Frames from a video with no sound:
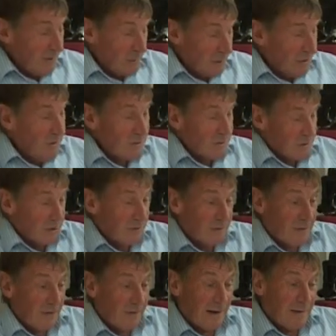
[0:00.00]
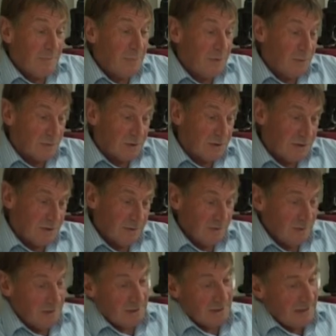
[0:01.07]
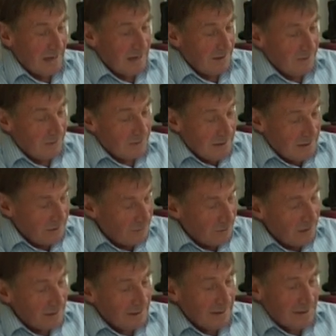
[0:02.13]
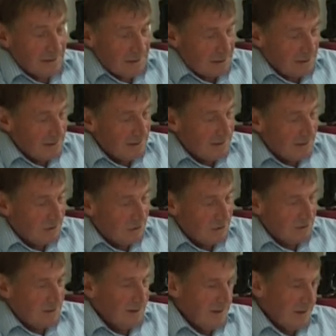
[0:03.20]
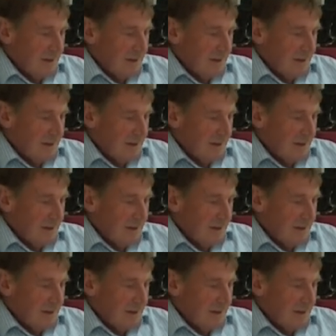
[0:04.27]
But he'd also got them boots, which again are in real nice condition.